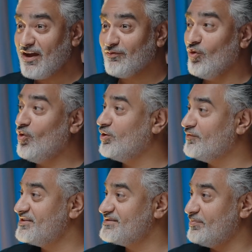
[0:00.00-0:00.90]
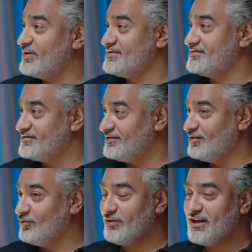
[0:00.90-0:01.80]
have all of this buzz.
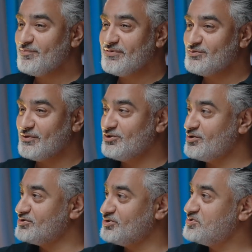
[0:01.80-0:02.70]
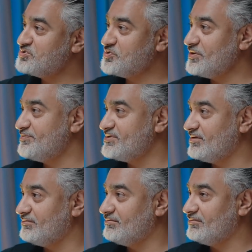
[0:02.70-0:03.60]
What happens when adoption goes to
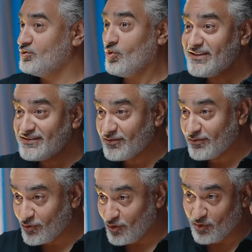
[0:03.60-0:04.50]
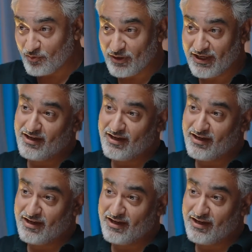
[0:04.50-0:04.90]
20%? Twice of what we